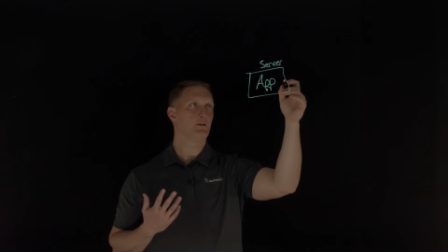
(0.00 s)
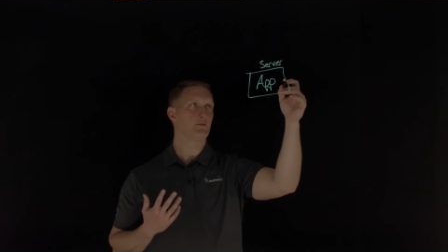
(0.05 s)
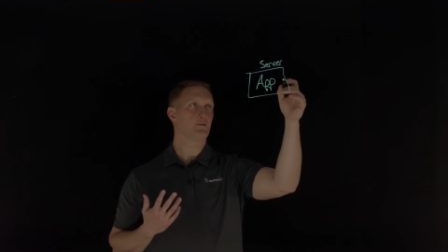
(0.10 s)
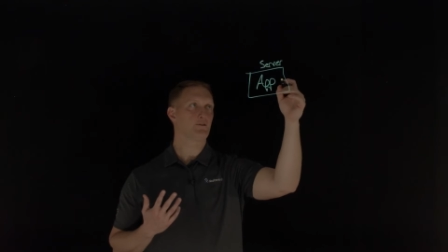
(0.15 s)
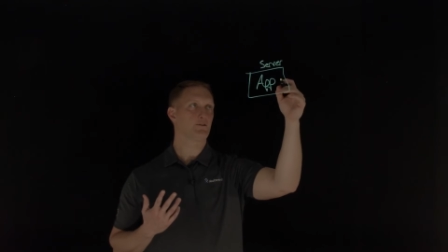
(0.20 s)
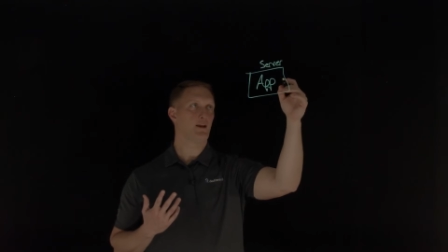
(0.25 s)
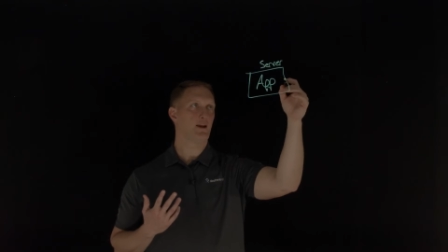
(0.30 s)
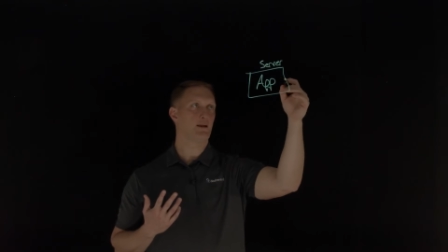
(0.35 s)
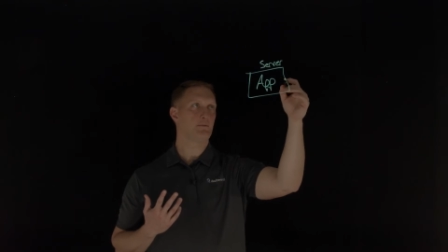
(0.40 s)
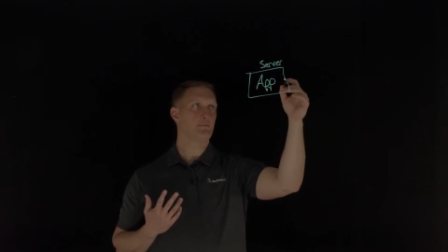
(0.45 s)

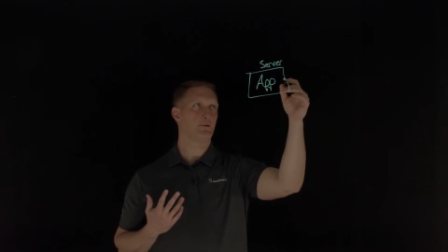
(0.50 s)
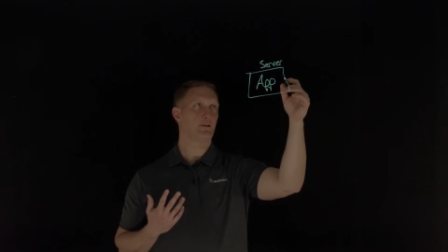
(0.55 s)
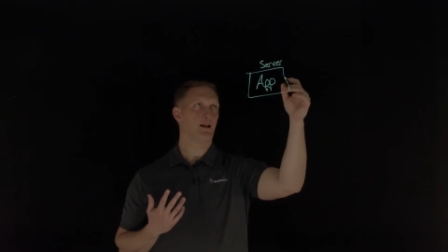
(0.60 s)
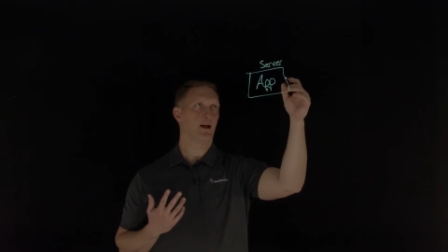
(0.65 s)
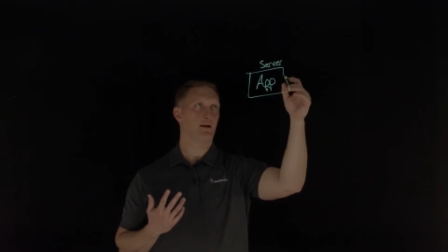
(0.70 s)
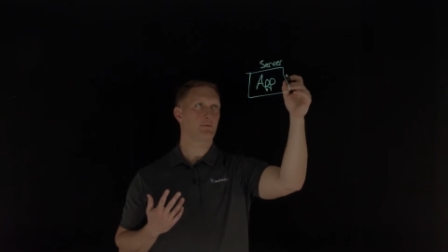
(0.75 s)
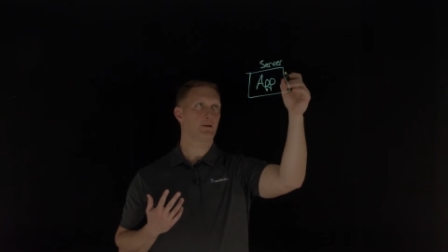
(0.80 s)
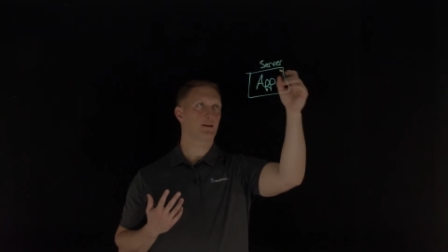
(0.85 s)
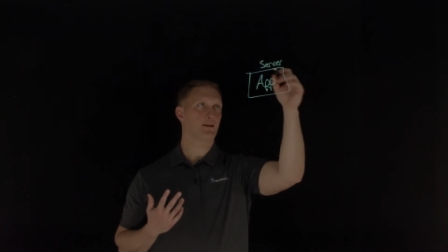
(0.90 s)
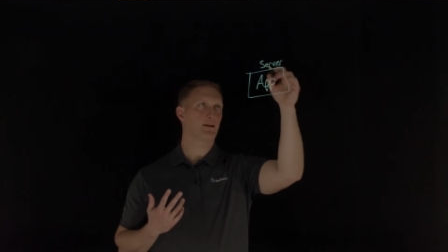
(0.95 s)
sample
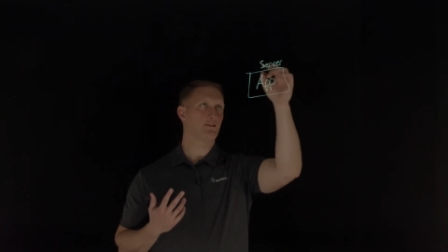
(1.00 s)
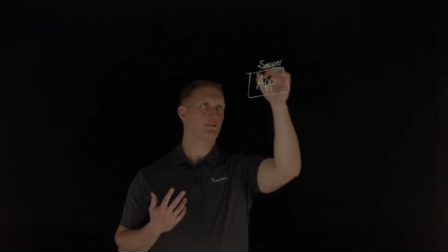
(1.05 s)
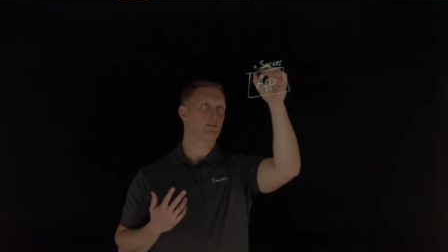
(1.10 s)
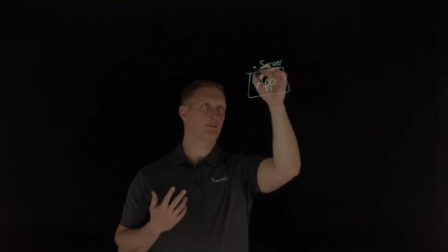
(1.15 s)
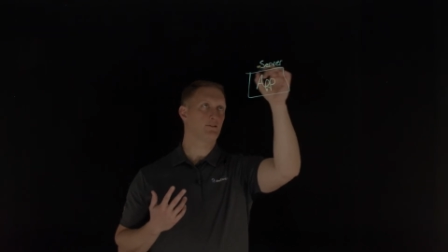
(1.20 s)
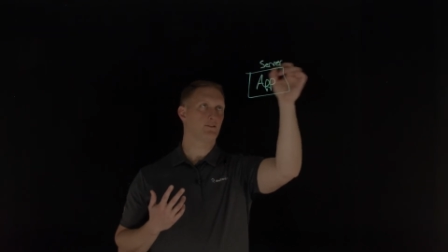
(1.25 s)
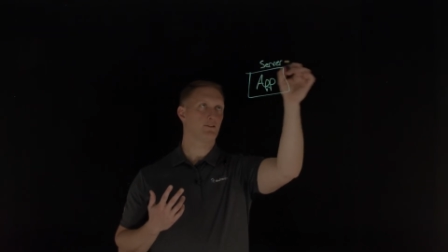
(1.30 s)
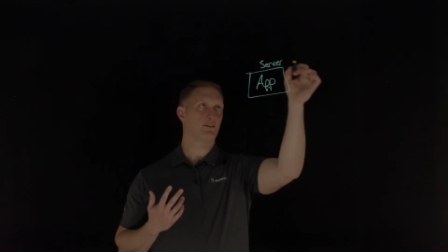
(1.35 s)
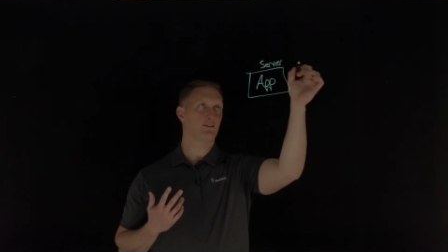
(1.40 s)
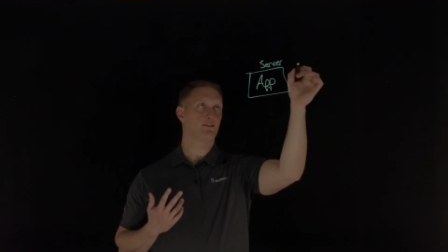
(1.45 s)
application.
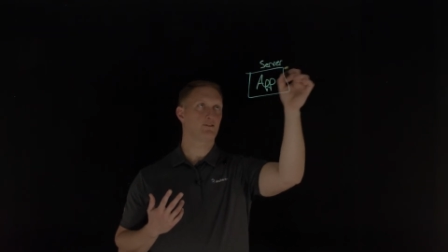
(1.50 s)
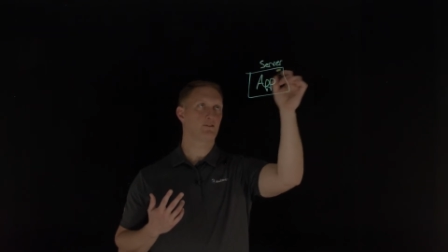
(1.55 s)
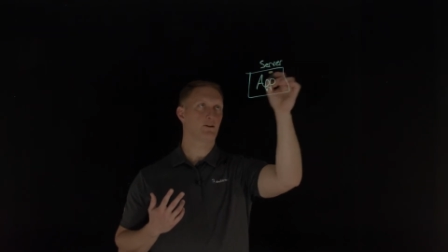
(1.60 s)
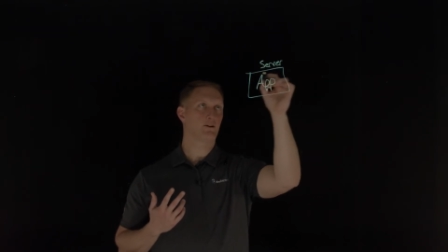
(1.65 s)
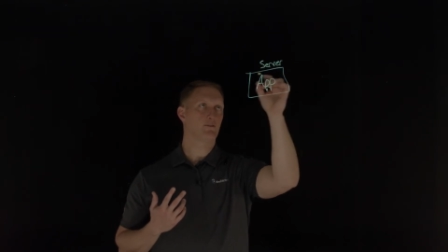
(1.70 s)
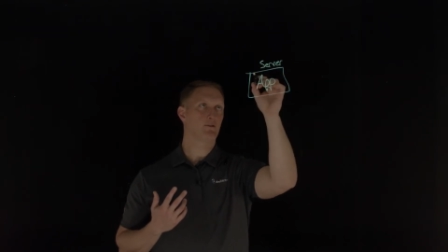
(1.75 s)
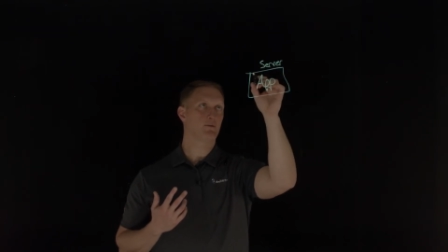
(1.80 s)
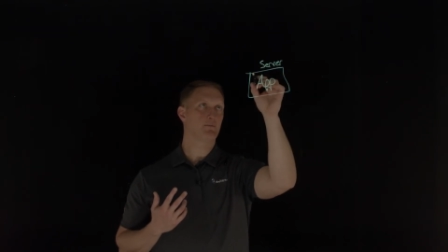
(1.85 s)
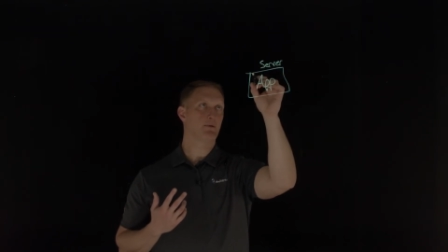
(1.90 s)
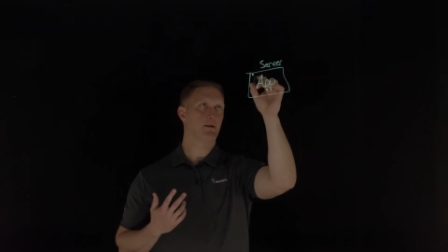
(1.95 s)
So this
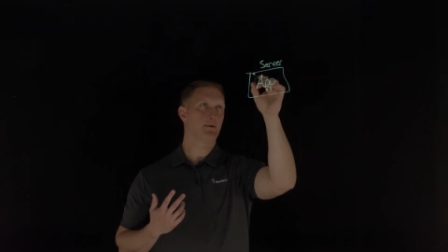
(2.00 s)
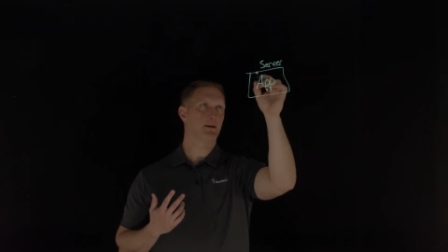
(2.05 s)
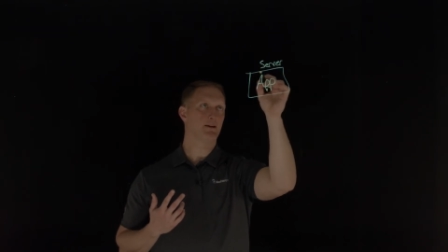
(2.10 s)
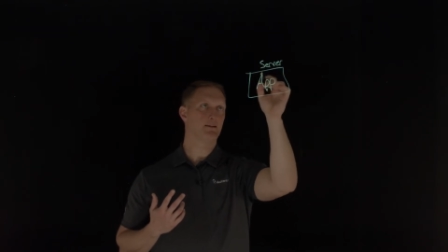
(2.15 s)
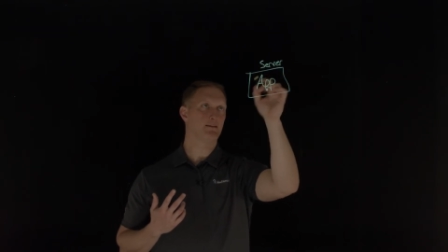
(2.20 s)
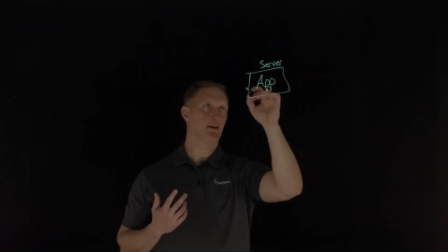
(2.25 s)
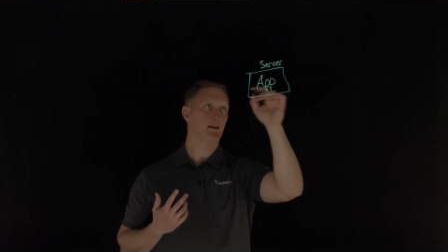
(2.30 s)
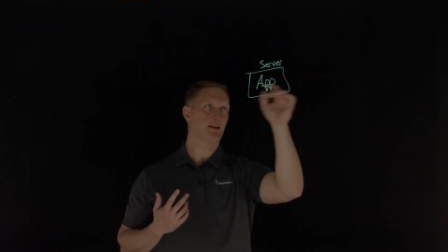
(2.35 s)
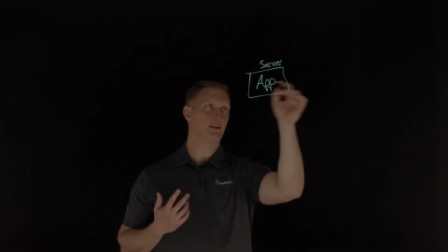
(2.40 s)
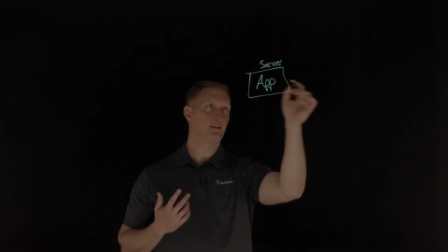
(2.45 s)
server maybe
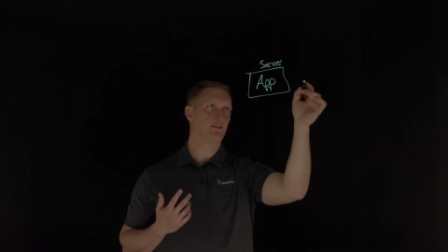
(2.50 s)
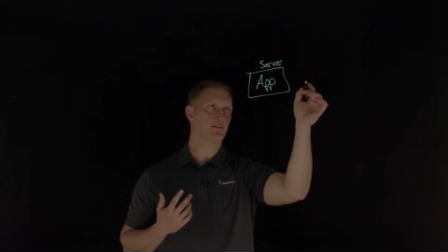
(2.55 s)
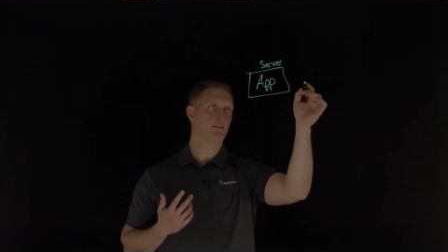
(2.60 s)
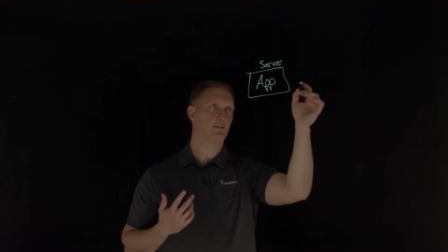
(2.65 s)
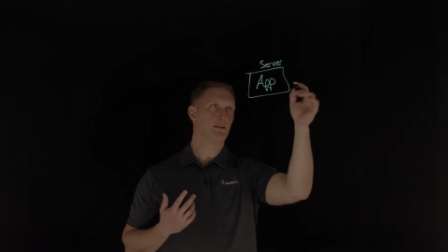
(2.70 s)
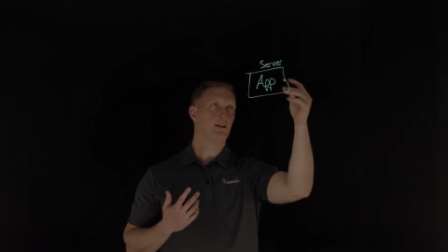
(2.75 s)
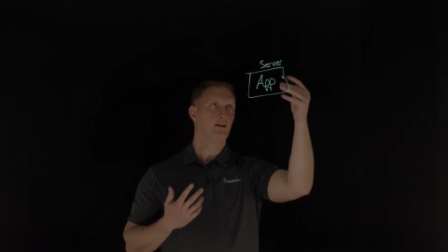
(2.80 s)
contains